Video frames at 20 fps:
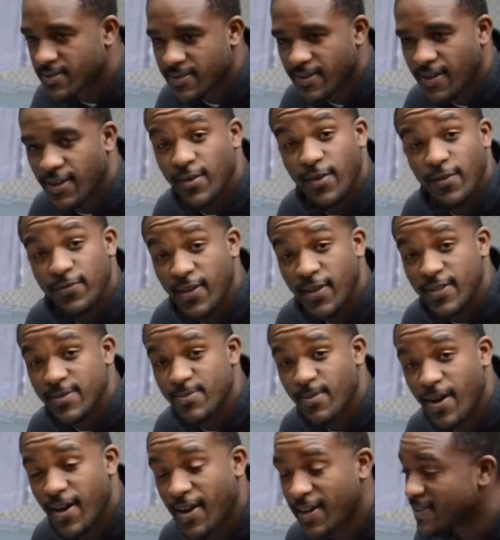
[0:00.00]
I don't know if that's
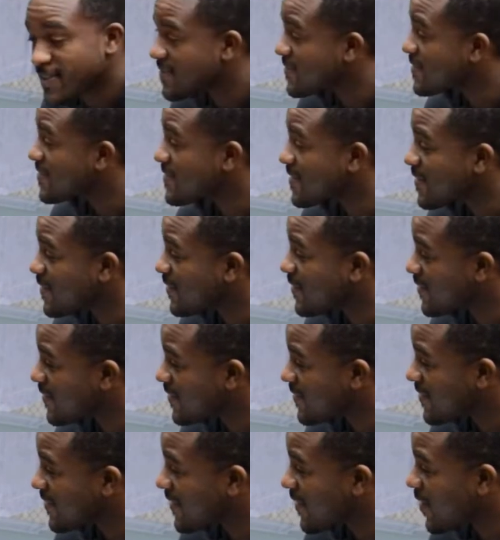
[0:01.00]
mods. So
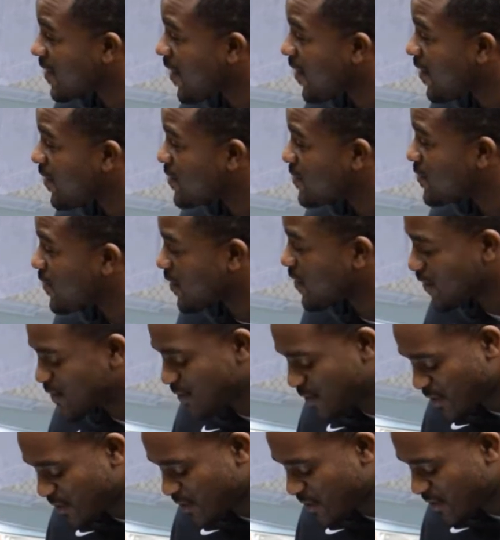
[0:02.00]
the car is fully
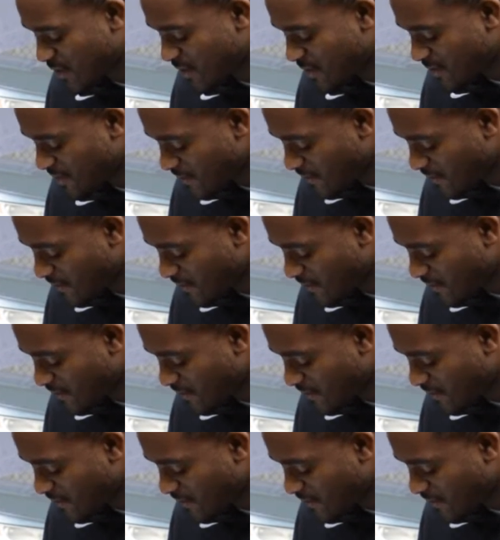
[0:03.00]
tinted.